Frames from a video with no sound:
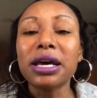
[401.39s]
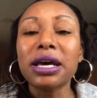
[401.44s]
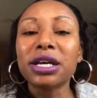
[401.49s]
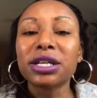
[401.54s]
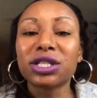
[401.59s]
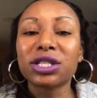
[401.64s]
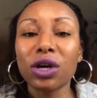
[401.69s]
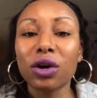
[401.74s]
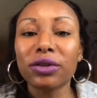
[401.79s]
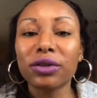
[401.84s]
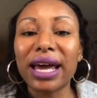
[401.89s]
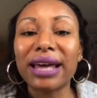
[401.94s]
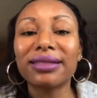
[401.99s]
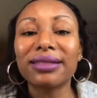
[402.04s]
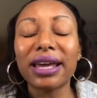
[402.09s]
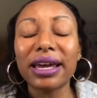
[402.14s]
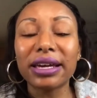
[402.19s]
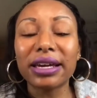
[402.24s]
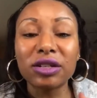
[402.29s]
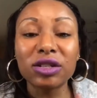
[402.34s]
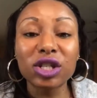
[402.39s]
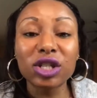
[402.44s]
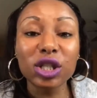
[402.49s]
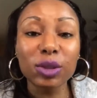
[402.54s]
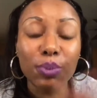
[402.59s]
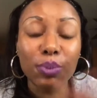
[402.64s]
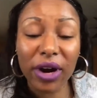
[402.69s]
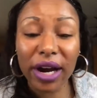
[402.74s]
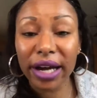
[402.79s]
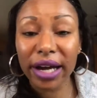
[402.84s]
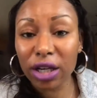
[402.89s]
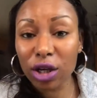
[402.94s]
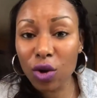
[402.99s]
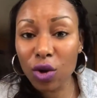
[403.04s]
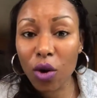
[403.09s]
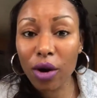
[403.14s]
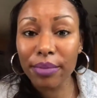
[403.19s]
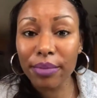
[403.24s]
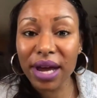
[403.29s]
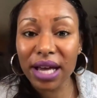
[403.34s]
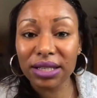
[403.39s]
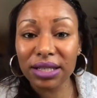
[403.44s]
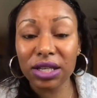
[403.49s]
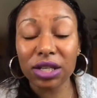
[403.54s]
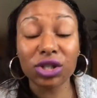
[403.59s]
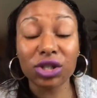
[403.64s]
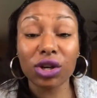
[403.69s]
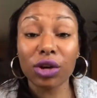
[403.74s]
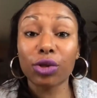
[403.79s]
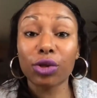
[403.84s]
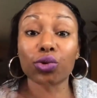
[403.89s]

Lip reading: so that they can spread your message